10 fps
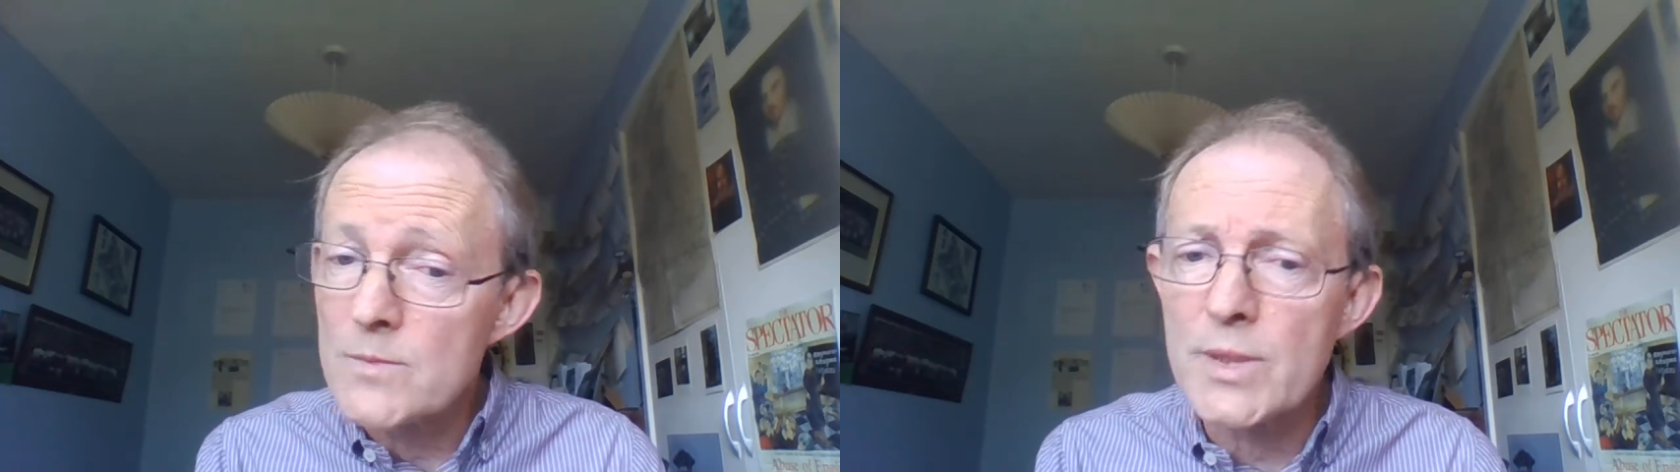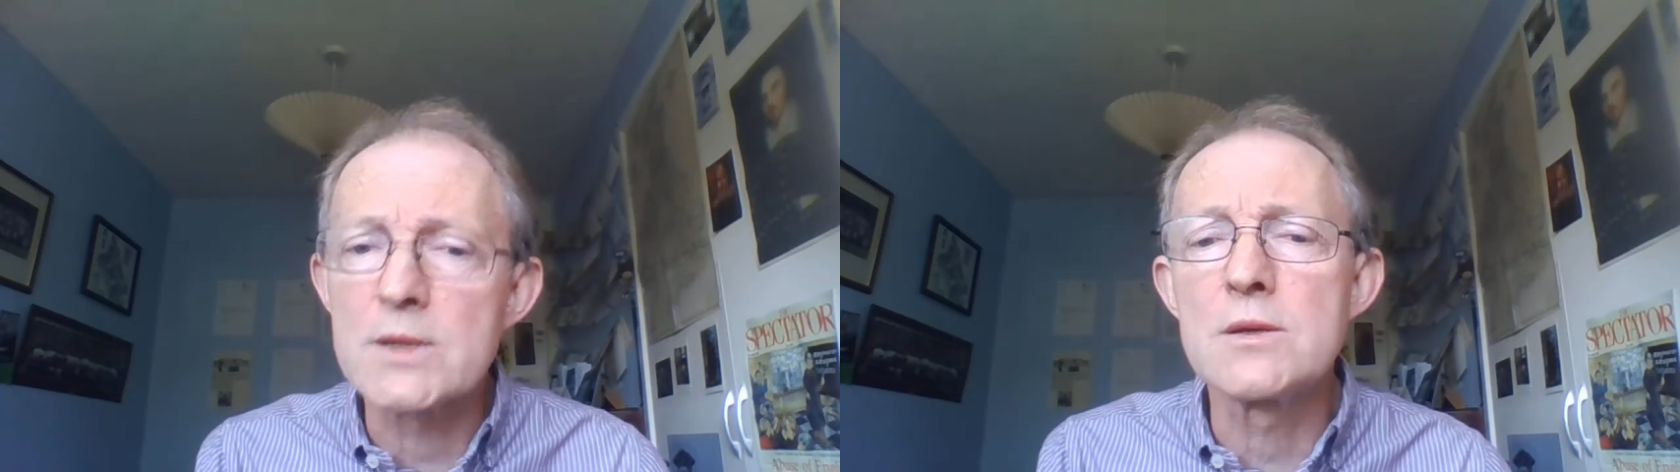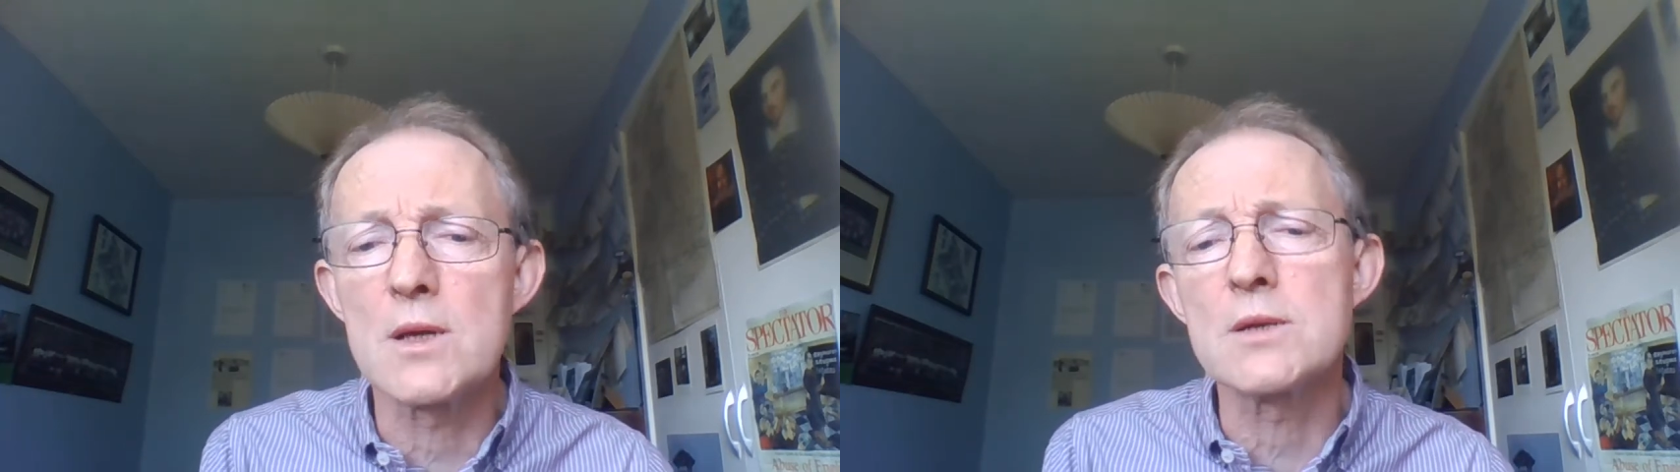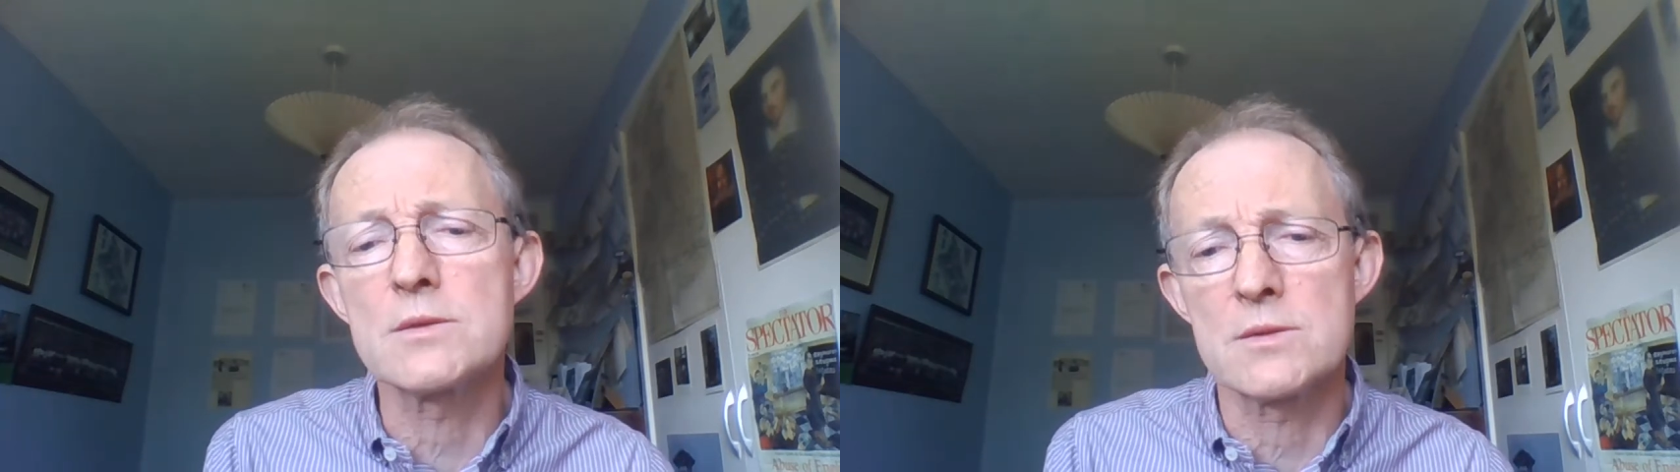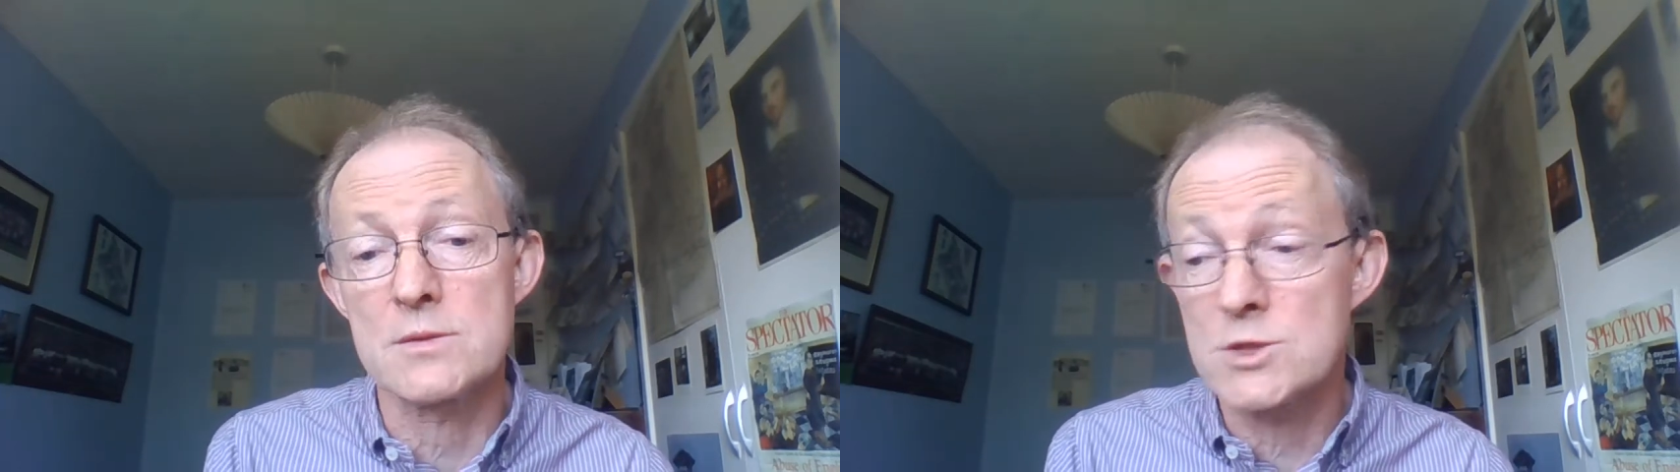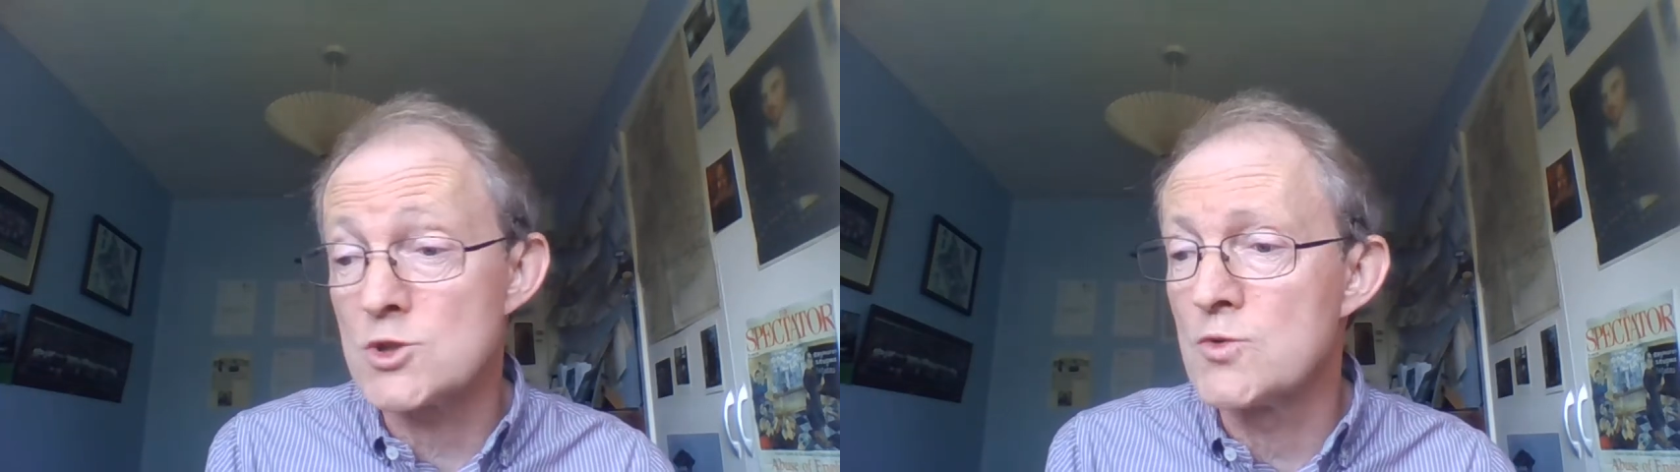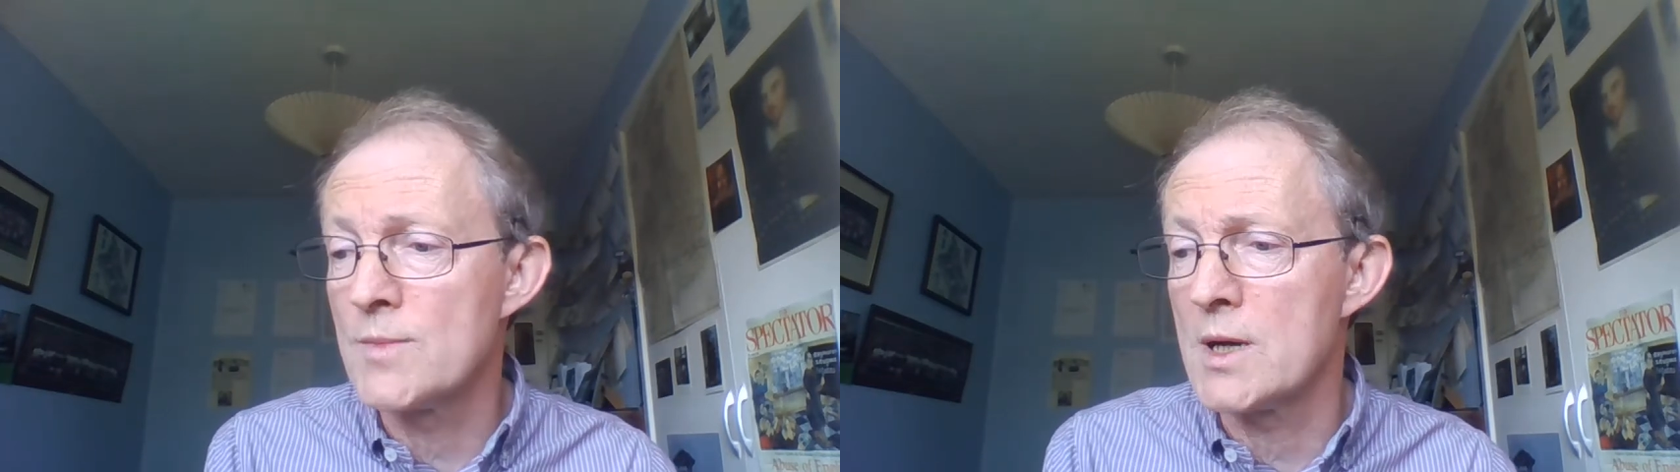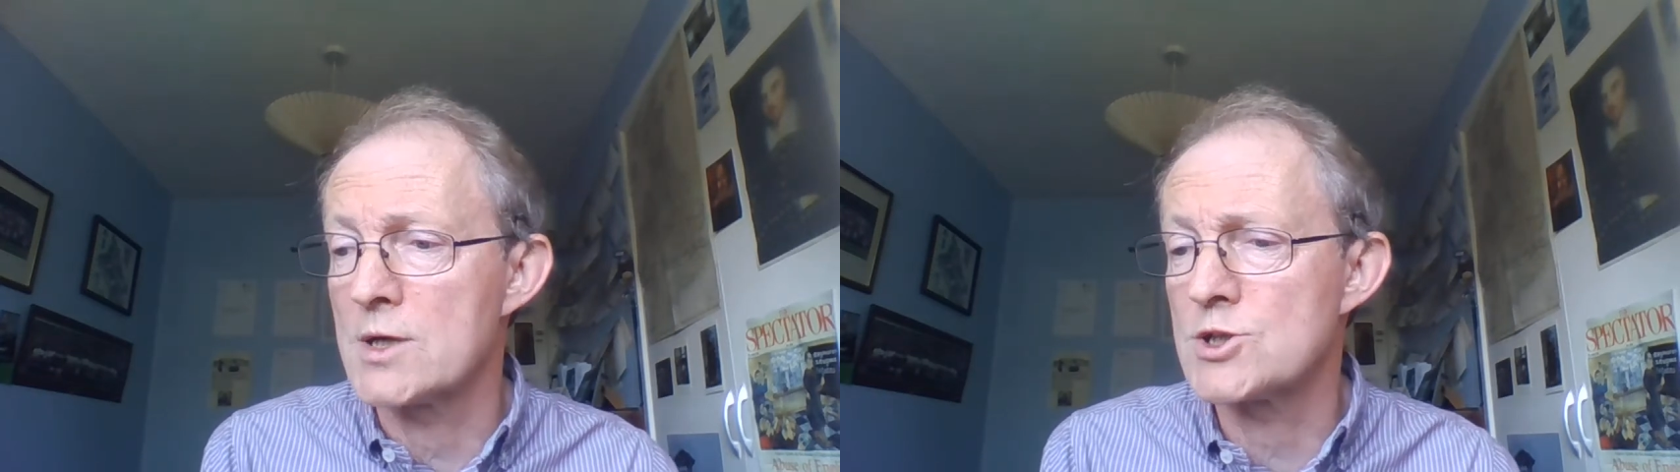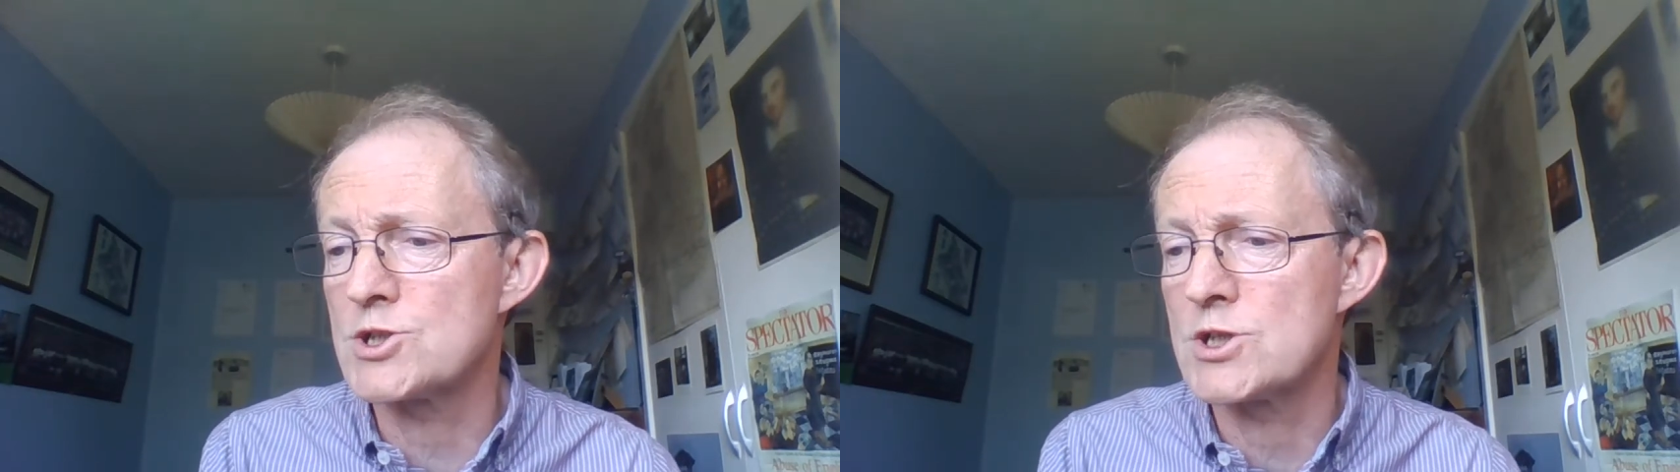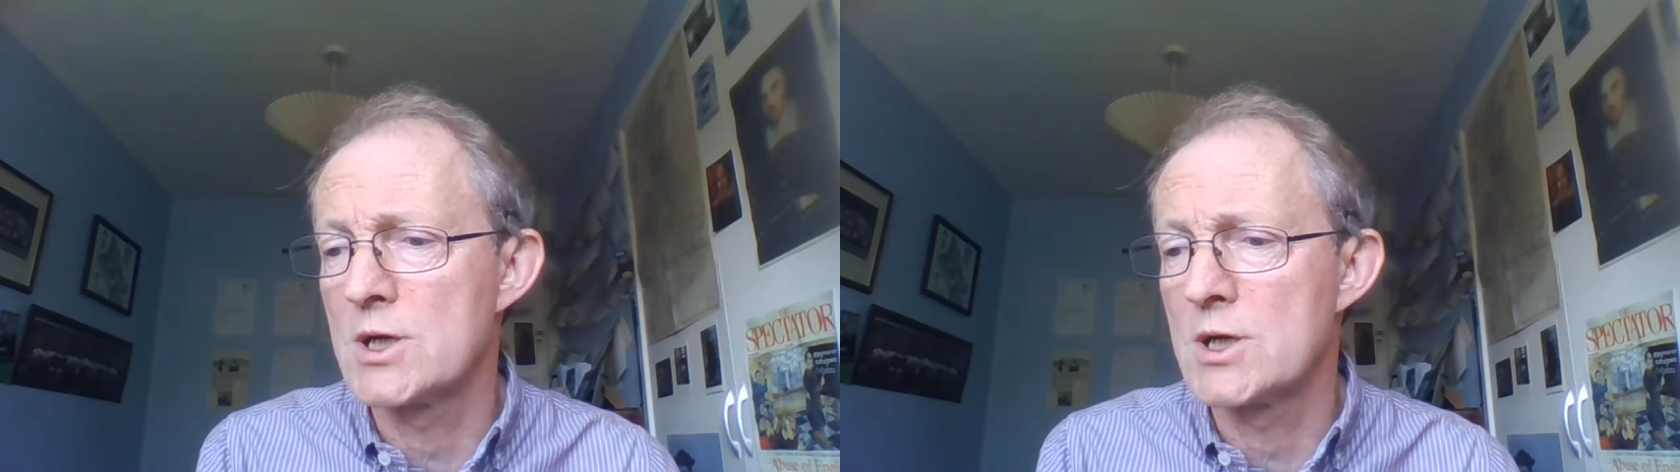but none too much,